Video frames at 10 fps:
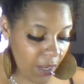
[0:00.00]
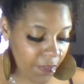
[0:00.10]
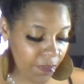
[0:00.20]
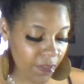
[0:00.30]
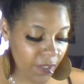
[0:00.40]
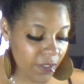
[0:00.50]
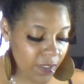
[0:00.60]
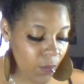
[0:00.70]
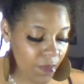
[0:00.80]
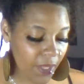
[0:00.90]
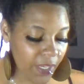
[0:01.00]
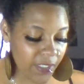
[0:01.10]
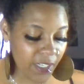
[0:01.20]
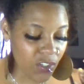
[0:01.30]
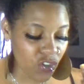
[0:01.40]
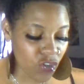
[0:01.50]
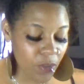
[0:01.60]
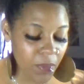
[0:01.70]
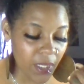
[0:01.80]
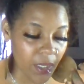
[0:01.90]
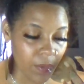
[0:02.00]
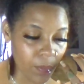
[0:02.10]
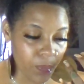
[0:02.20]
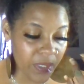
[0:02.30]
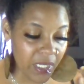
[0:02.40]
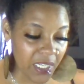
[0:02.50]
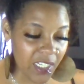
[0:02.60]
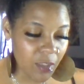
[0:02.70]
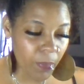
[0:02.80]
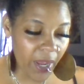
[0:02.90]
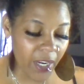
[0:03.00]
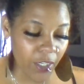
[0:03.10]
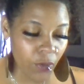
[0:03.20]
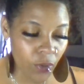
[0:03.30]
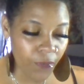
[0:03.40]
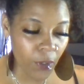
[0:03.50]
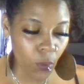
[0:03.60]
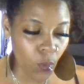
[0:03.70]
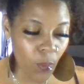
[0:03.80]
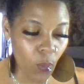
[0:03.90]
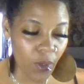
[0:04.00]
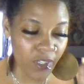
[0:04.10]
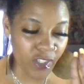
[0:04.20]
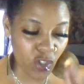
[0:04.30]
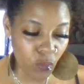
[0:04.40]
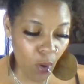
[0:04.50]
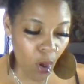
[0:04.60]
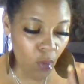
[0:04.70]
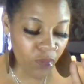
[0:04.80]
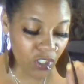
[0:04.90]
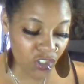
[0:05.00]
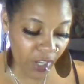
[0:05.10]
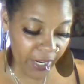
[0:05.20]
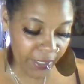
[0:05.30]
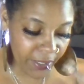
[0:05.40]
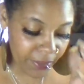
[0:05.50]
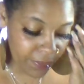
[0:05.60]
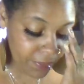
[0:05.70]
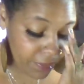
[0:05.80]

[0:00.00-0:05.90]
there's someone that gets extremely pleased by you if you're a woman with a small vagina.